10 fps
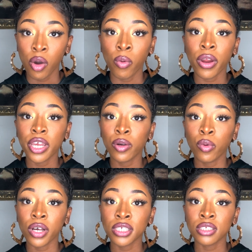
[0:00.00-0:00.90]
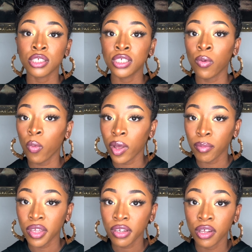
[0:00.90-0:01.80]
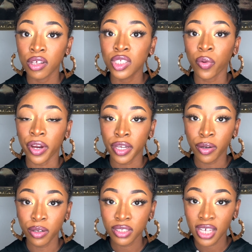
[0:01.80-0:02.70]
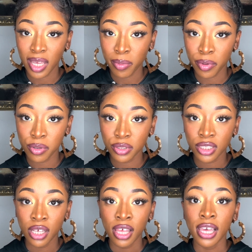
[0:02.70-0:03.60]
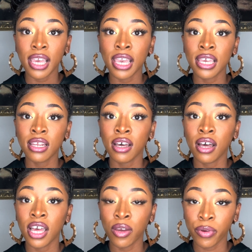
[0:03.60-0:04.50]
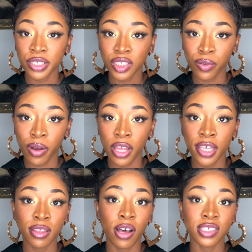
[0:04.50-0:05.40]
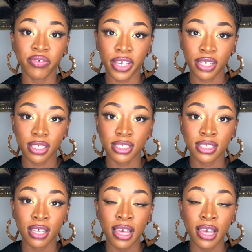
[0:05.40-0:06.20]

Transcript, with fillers: where it was some women twerking on tables in a restaurant in Las Vegas.